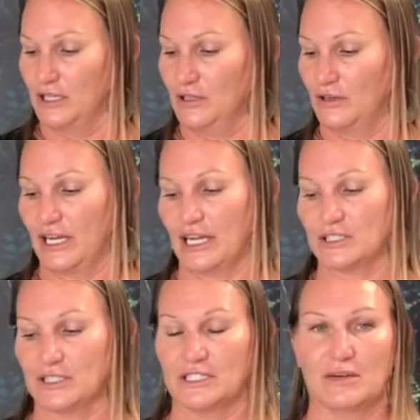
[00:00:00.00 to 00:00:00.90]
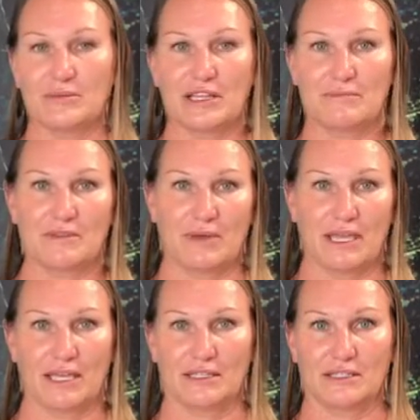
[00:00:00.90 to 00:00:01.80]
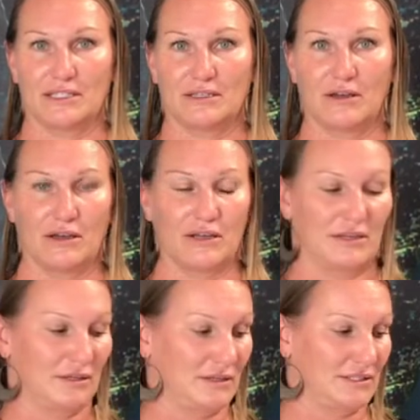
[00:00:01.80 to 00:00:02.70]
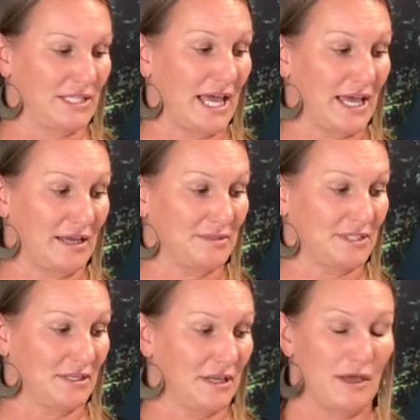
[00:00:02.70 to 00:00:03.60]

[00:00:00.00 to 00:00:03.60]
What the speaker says: You can actually double up the bands on tabs,